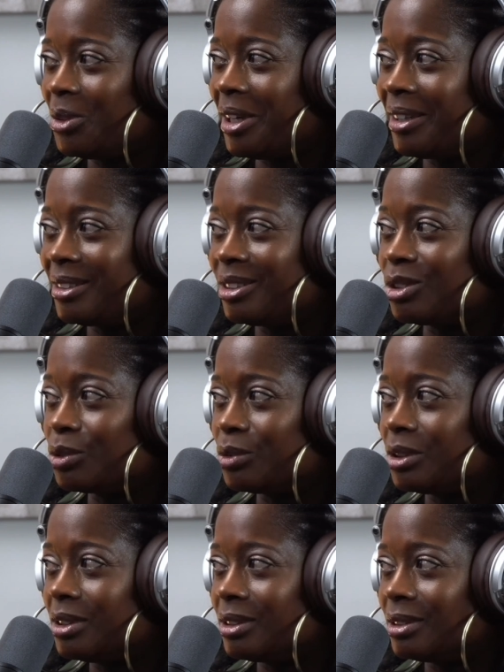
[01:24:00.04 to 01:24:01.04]
neck. There's a
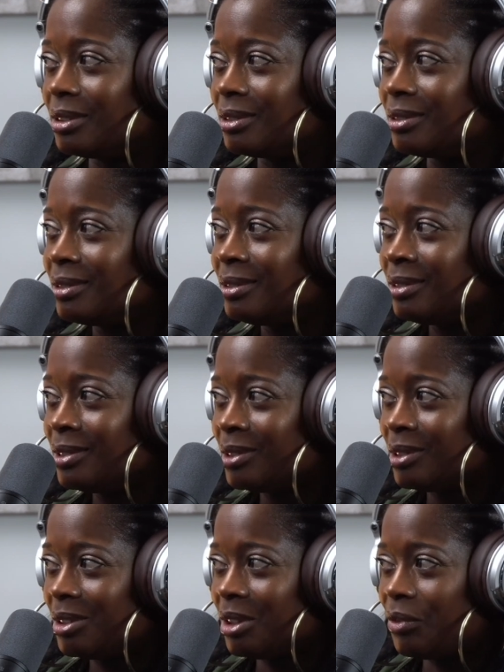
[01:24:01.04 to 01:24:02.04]
reason.
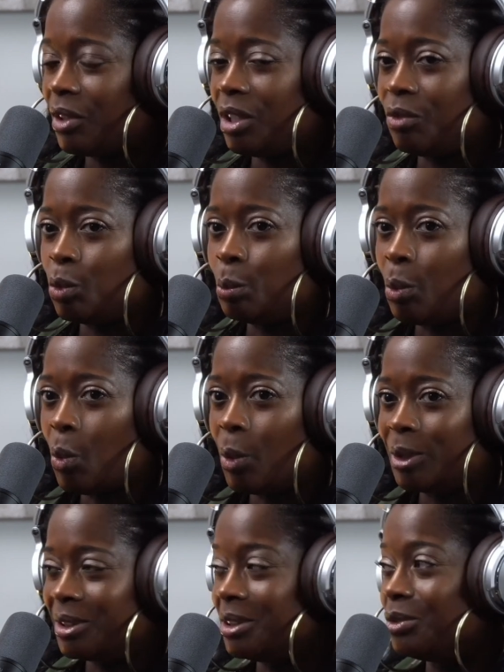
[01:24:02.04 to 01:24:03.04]
If it gives you
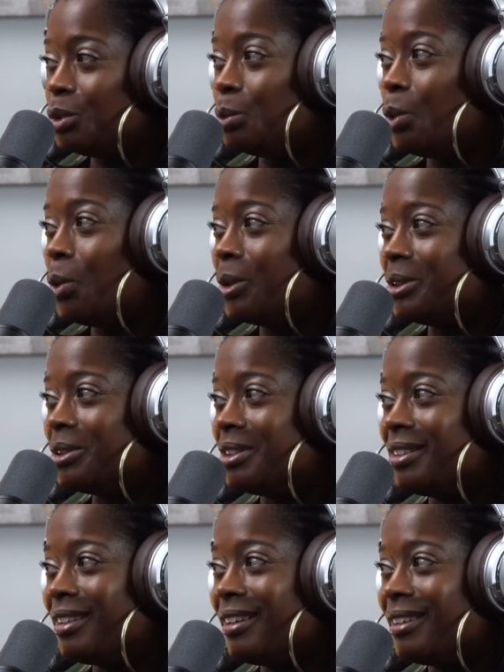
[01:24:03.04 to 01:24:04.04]
pause, it gives you pause
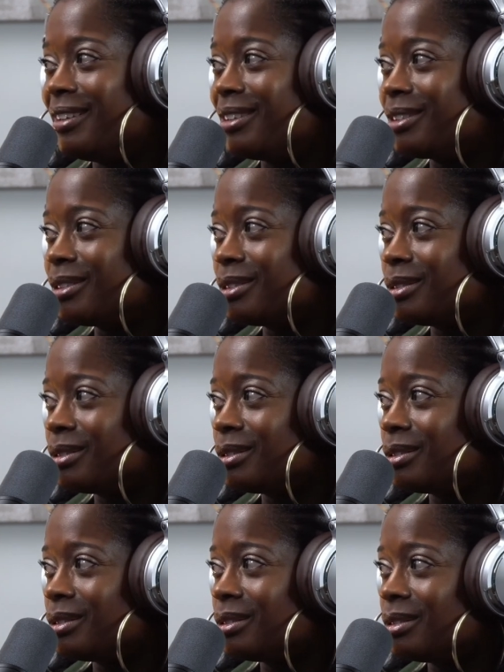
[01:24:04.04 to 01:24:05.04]
to think.
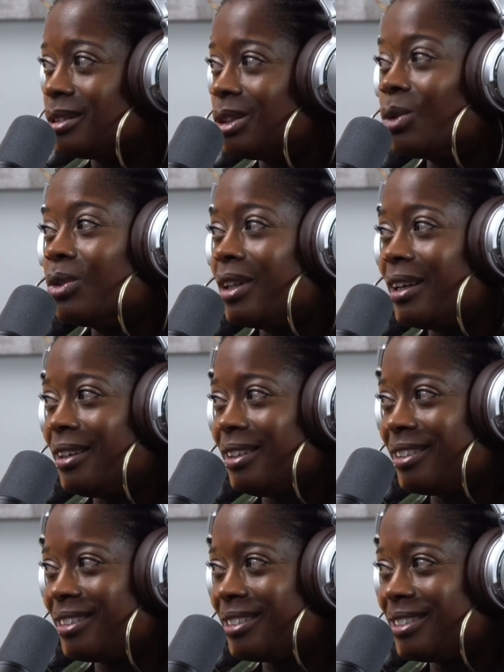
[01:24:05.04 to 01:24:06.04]
So think.
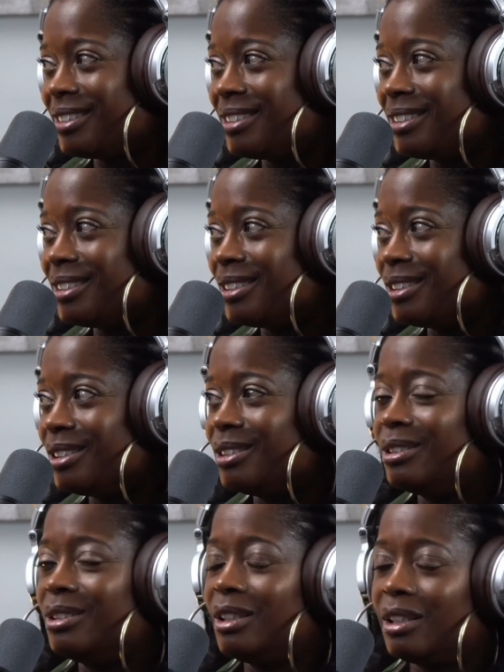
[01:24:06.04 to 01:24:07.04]

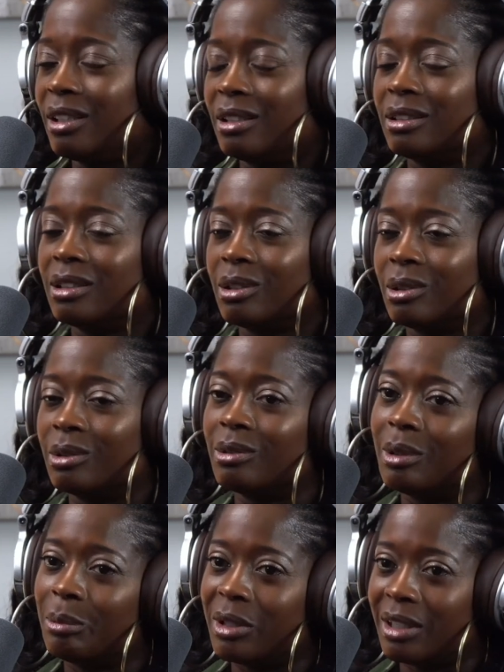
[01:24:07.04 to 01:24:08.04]
Yeah. So
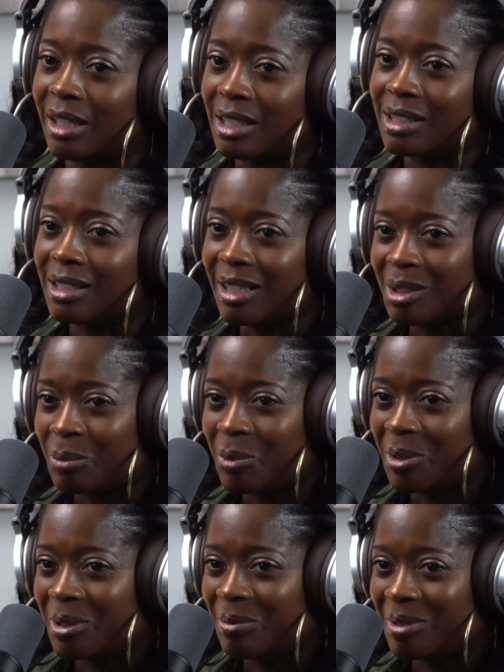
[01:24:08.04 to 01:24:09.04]
I mean that's
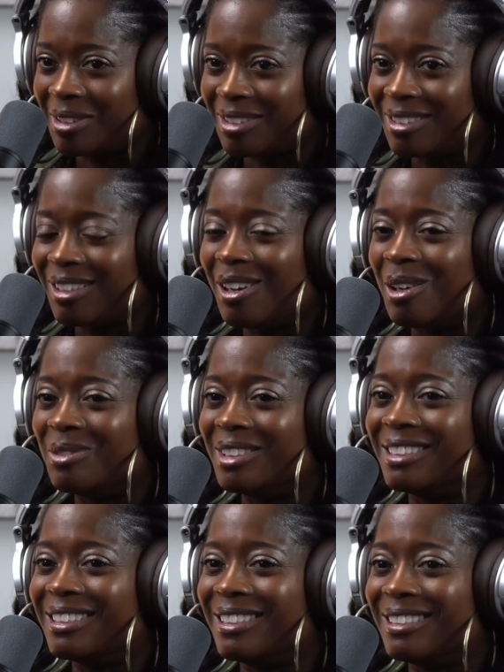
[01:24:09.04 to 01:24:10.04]
pretty much common
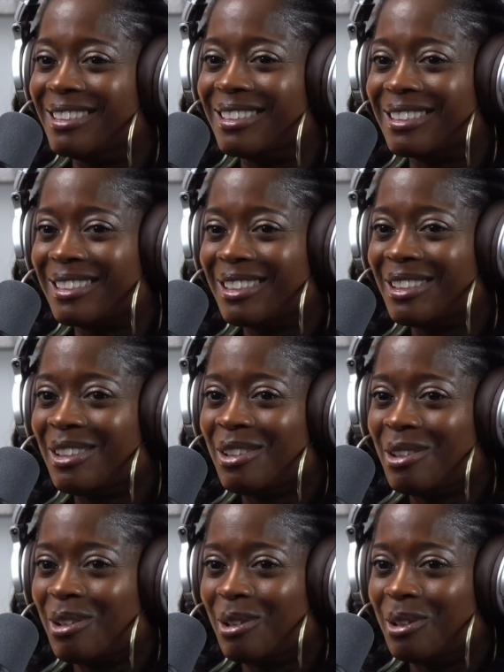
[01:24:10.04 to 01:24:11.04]
sense.
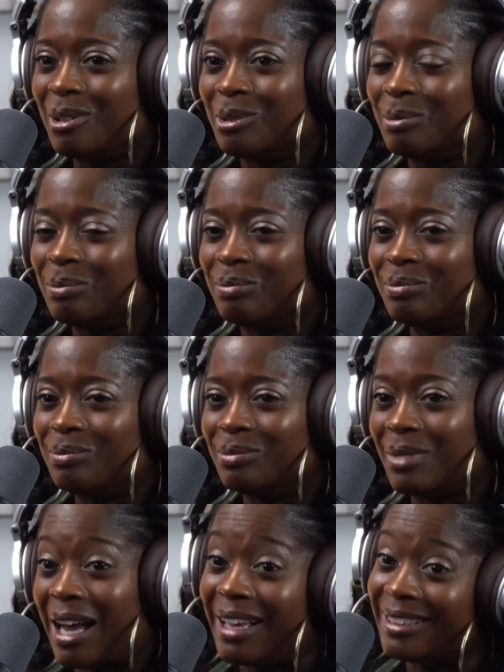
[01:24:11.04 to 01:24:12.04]

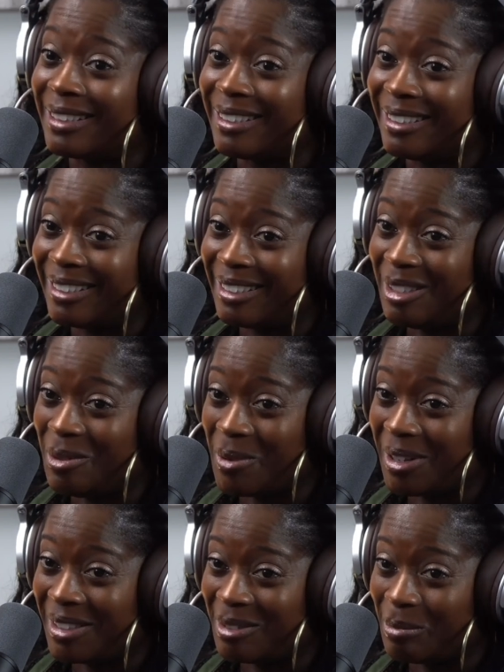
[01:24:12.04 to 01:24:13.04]
I think
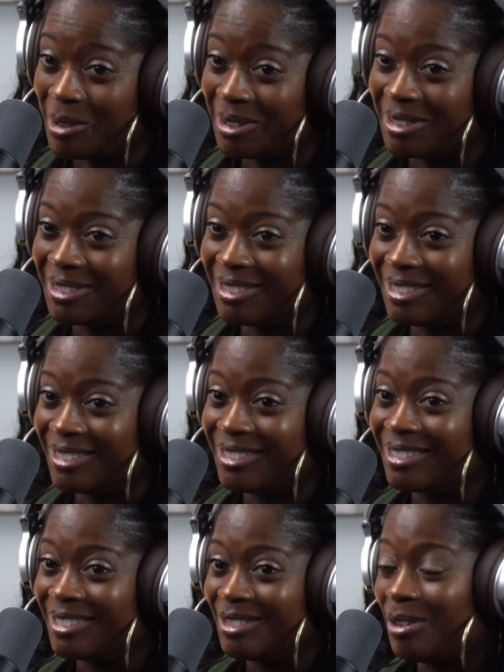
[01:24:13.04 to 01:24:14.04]
anyway, but
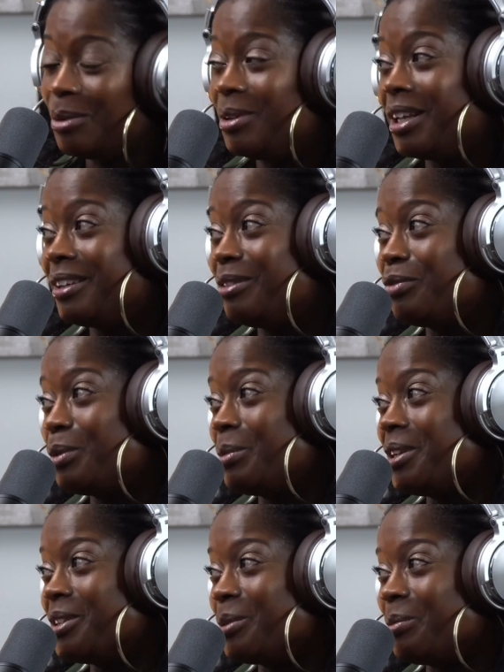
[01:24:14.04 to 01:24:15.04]
maybe that
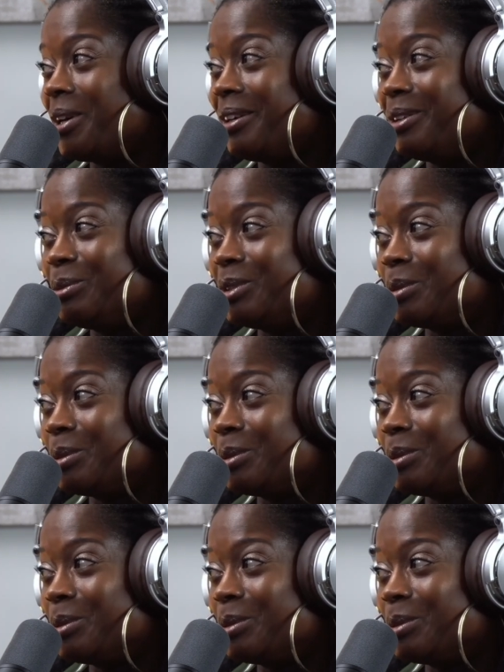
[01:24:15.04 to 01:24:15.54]
information might help.